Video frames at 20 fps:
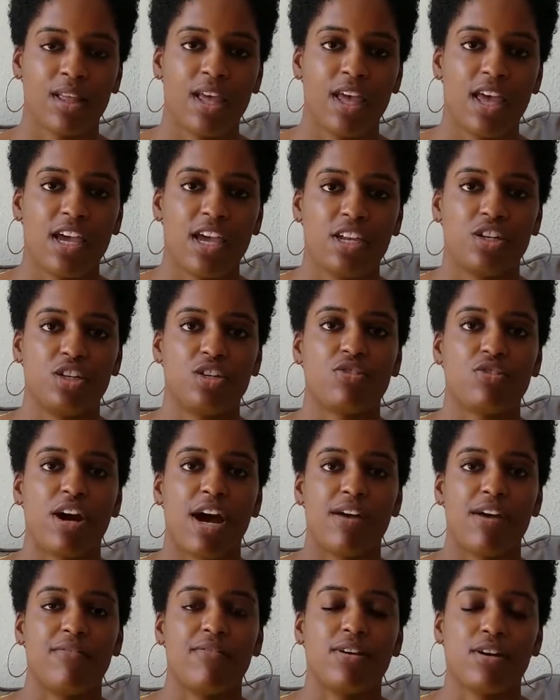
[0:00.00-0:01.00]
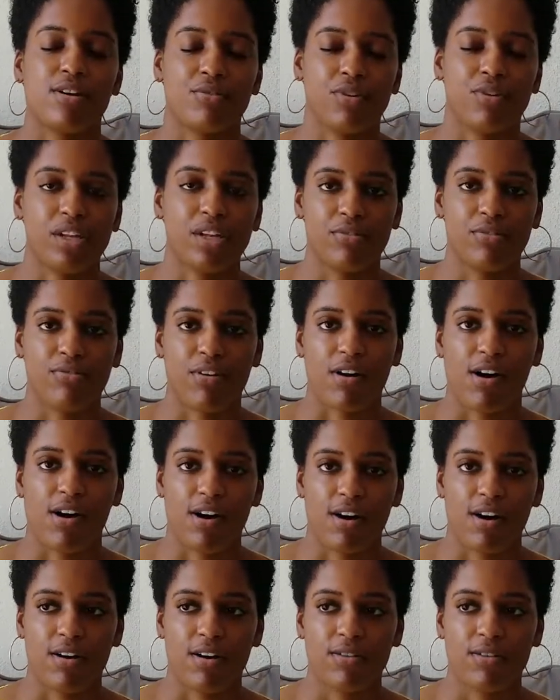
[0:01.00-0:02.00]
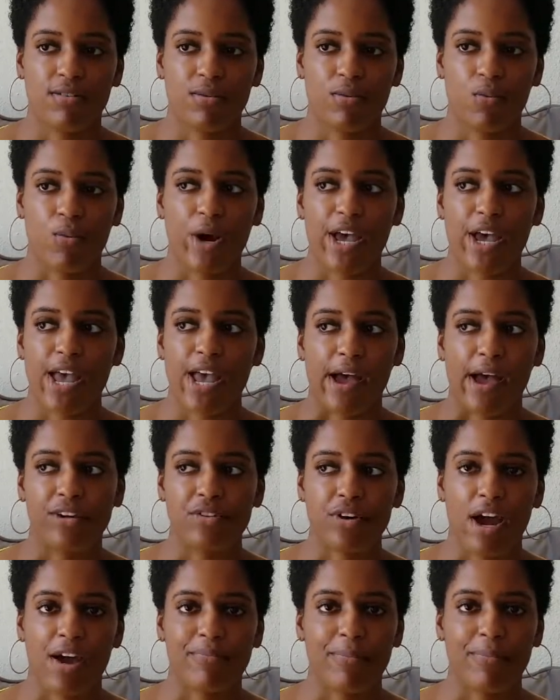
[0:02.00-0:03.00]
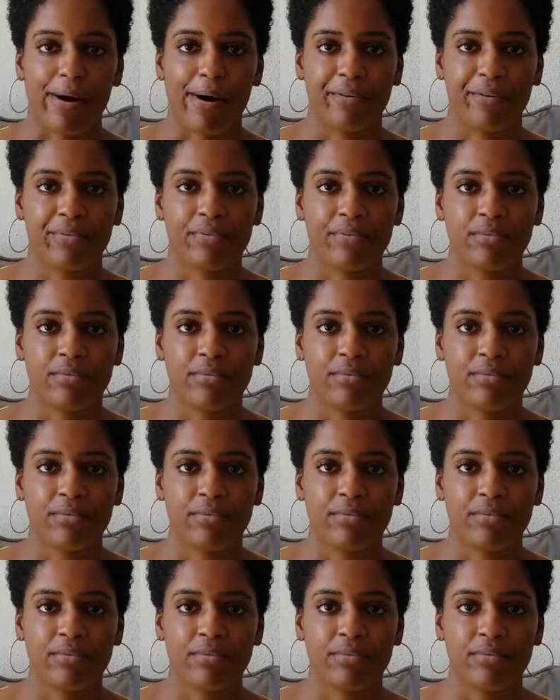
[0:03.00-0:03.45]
and driving a really far way, I drive about